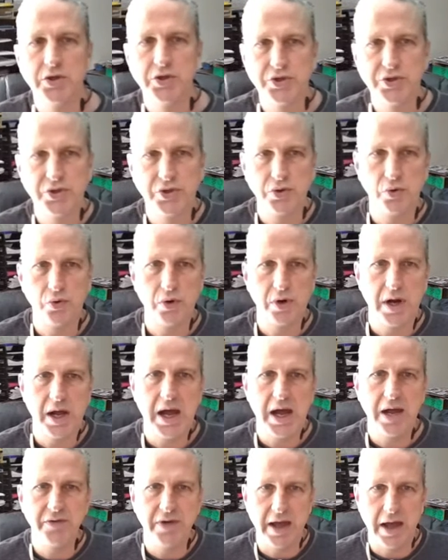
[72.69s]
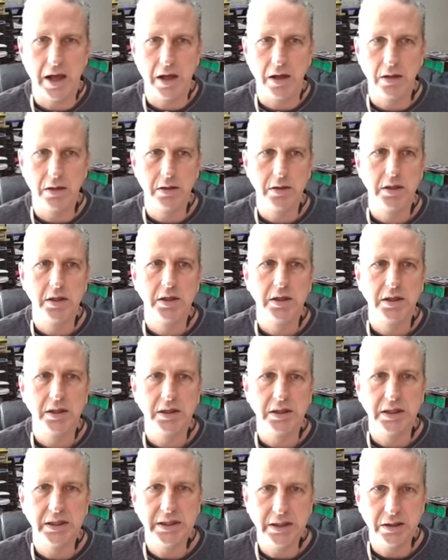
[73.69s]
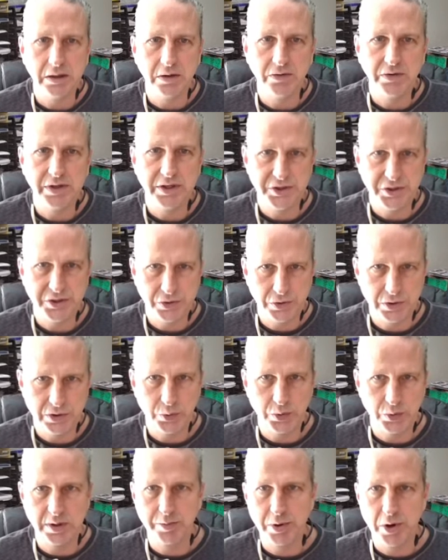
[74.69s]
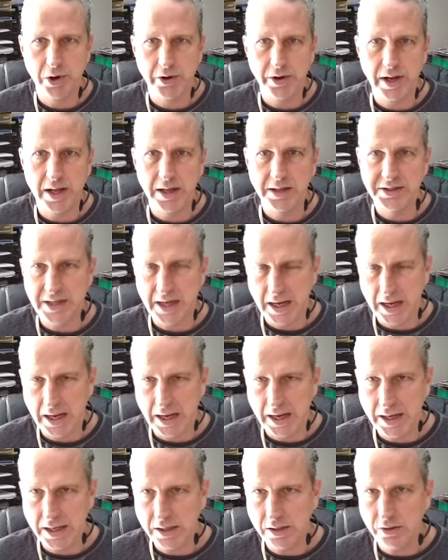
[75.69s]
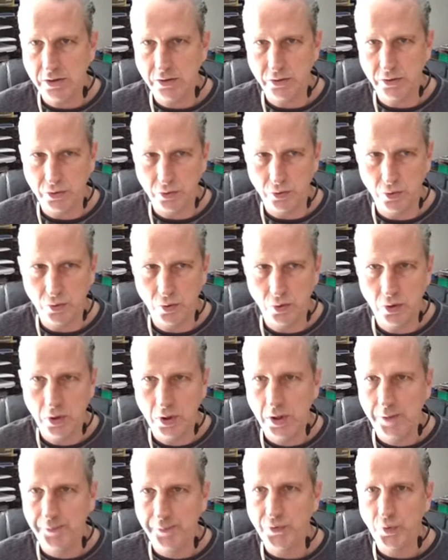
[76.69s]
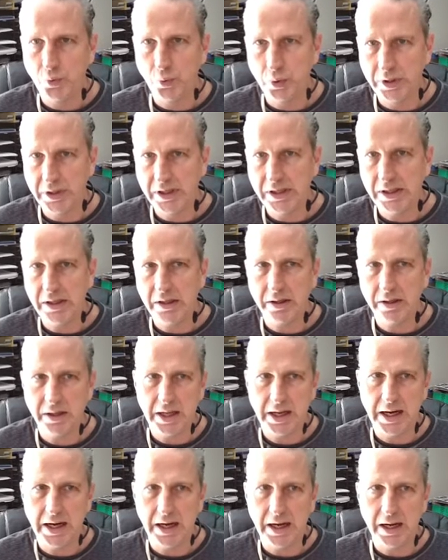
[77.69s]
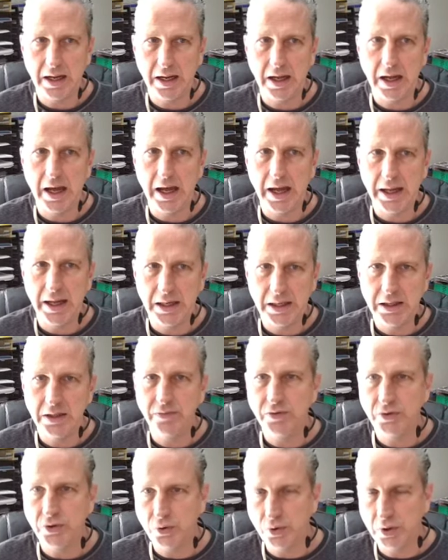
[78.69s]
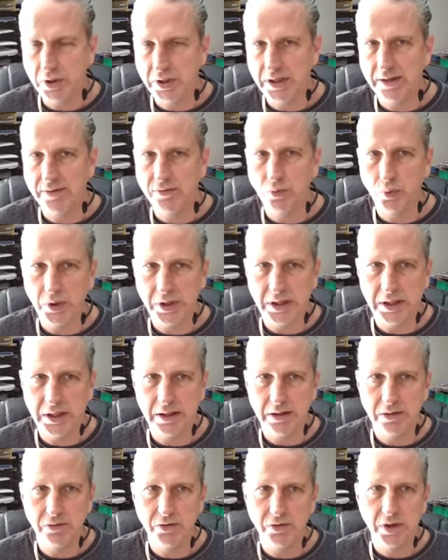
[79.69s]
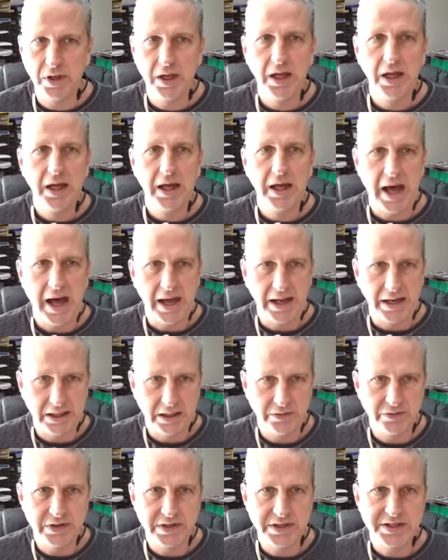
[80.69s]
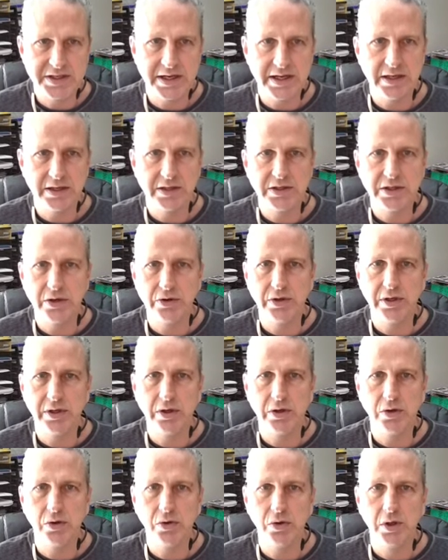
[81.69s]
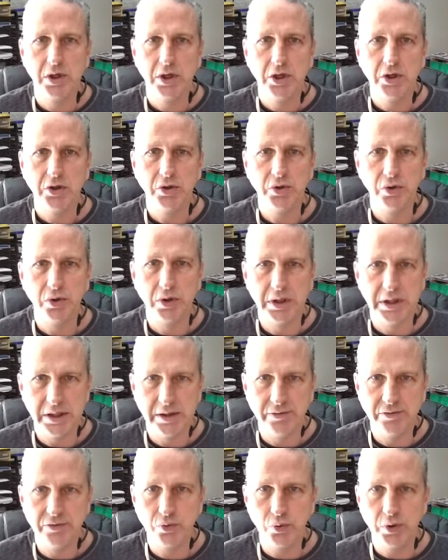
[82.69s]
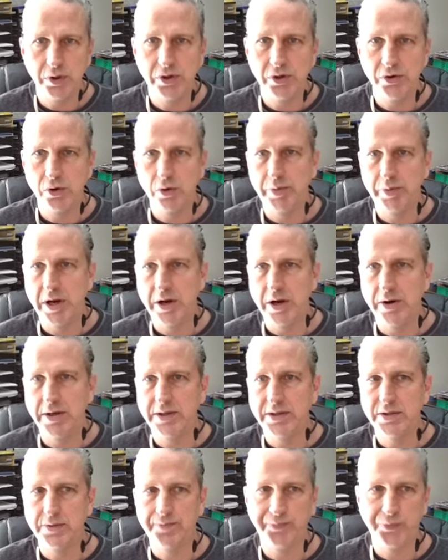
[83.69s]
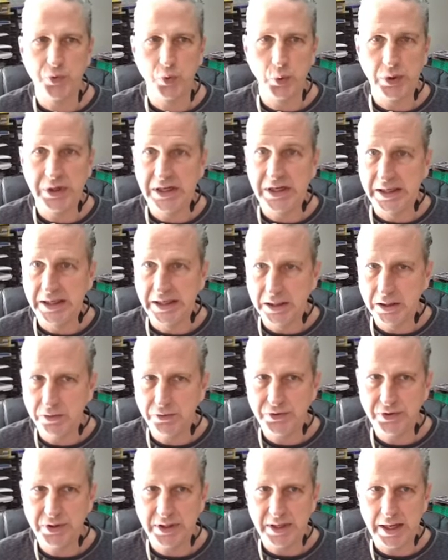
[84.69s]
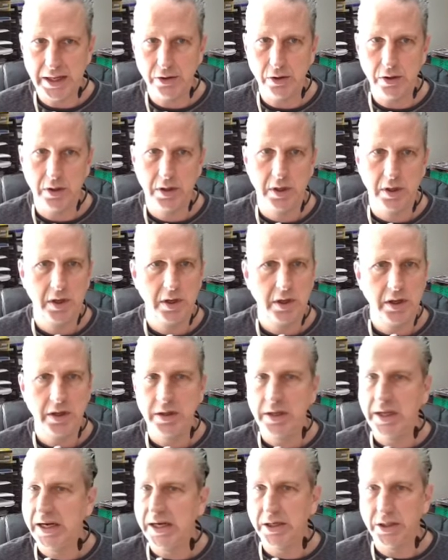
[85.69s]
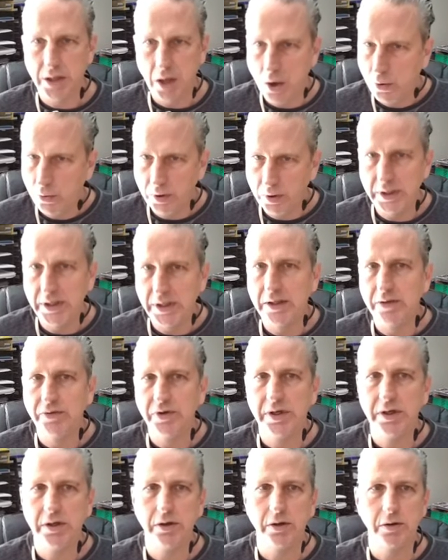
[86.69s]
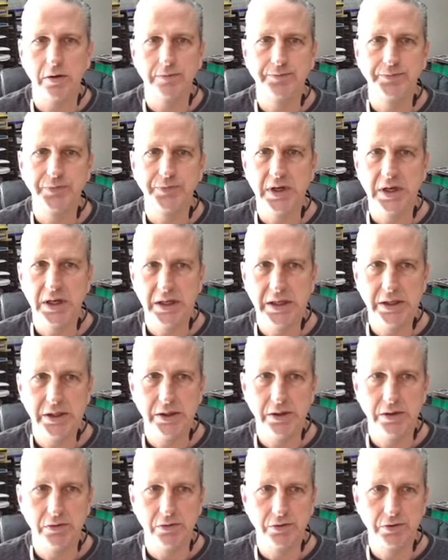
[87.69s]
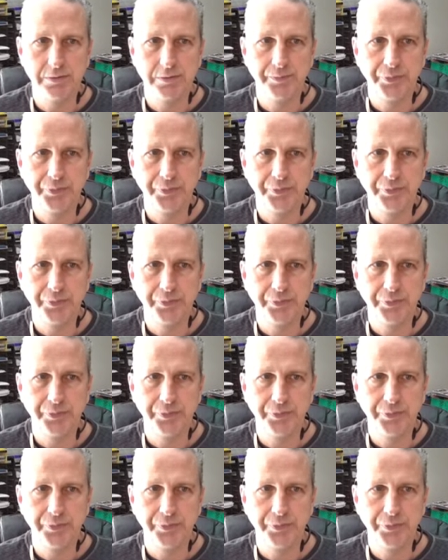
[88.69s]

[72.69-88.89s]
Short I vowel. Live is used with the pronouns I, you, we, they. I live, you live, we live. I live in San Antonio. You live with your parents. We live together. They don't live here. Live.